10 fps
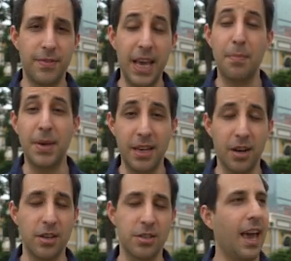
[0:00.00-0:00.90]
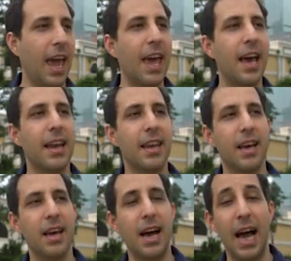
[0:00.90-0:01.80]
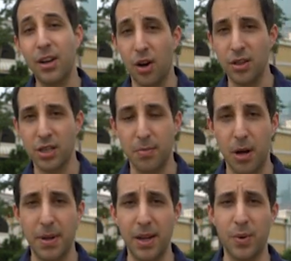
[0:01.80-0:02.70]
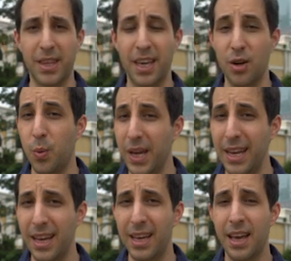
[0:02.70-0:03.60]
VIP calls, and I call in the small blind with king queen,